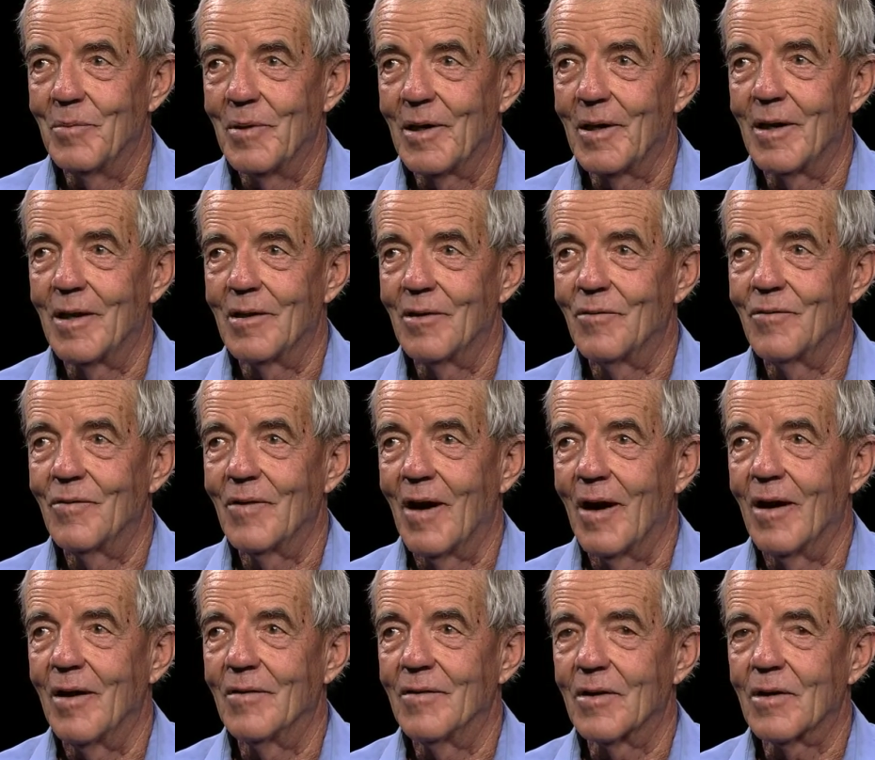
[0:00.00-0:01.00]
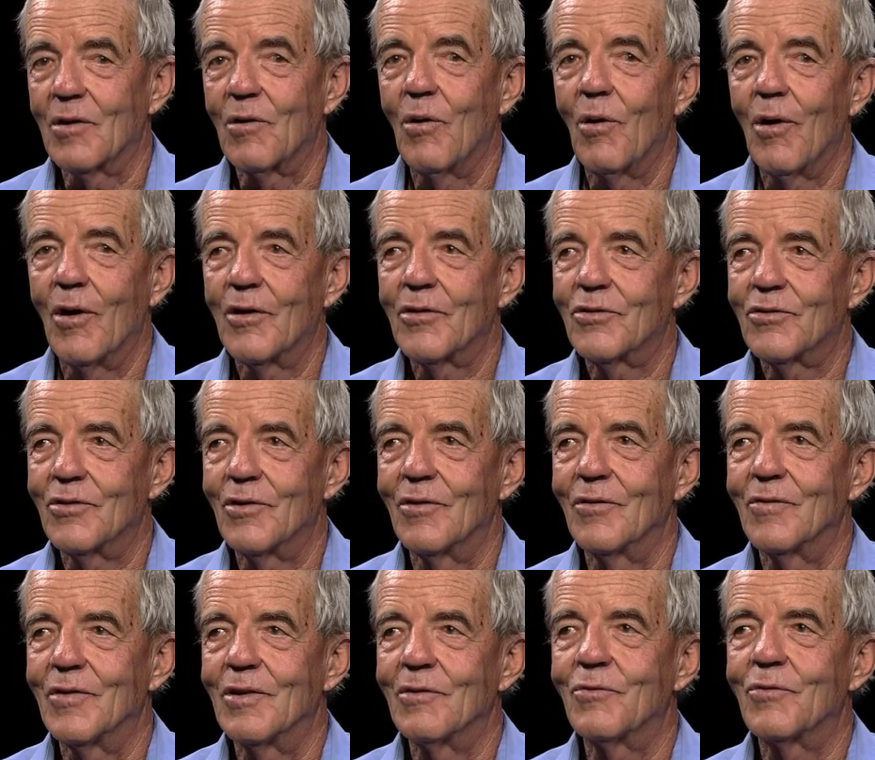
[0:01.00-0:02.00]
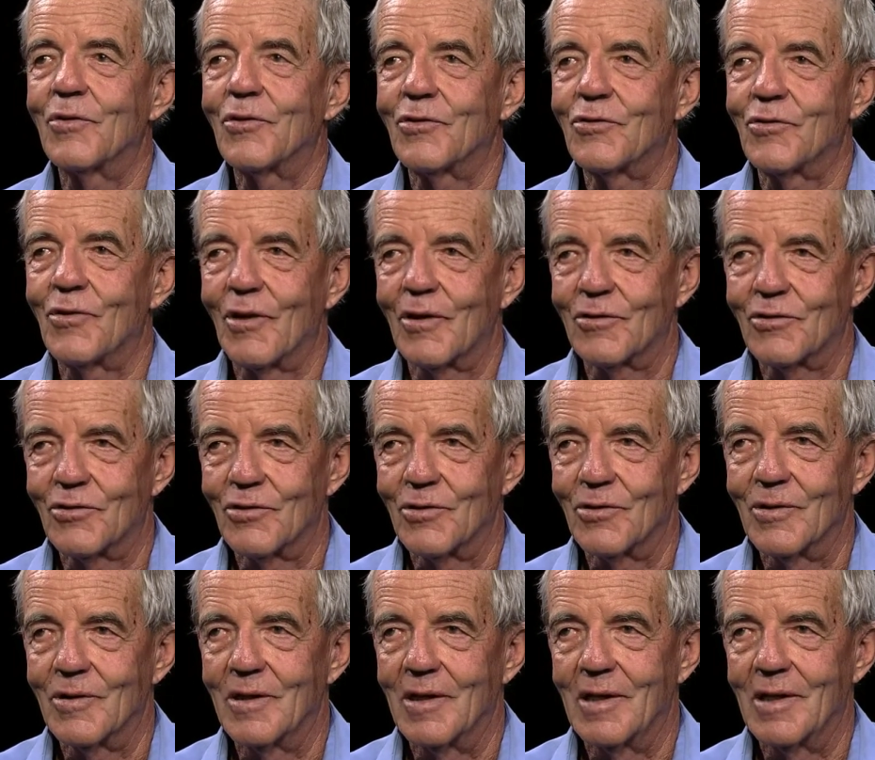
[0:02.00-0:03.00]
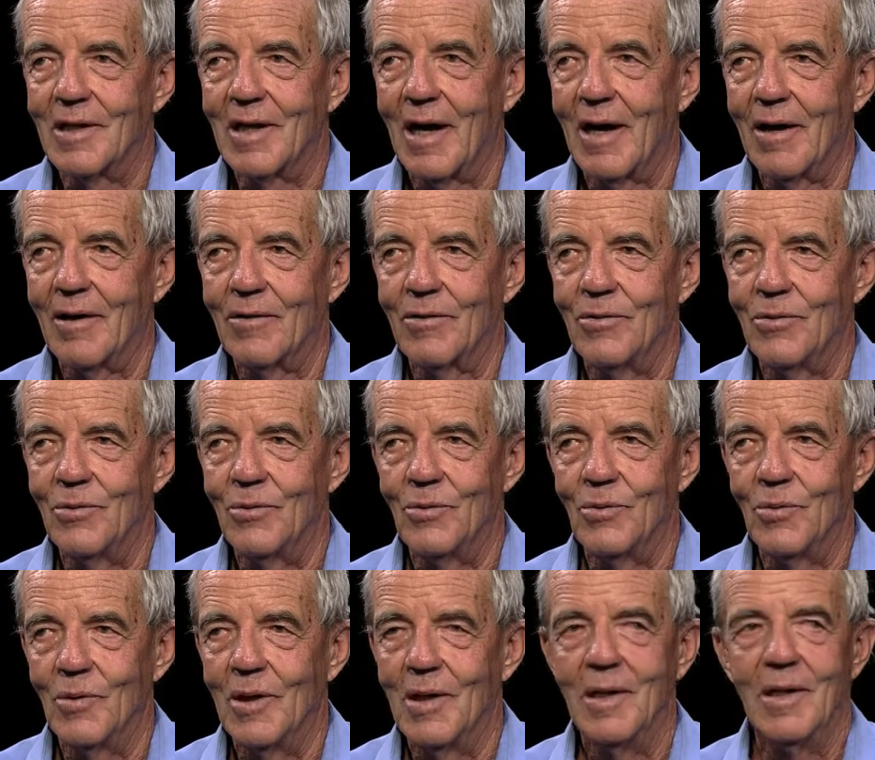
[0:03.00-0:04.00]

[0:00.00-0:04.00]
but on the on the cost of infrastructure and how to